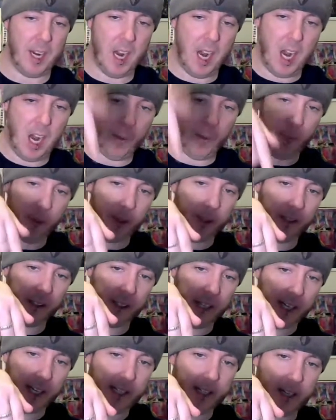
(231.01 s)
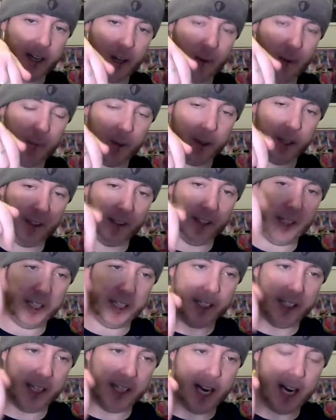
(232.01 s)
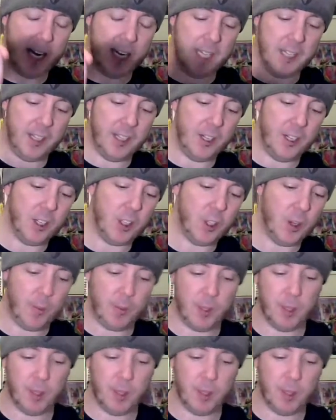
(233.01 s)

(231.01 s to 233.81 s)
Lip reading: I'll put a link to that in the description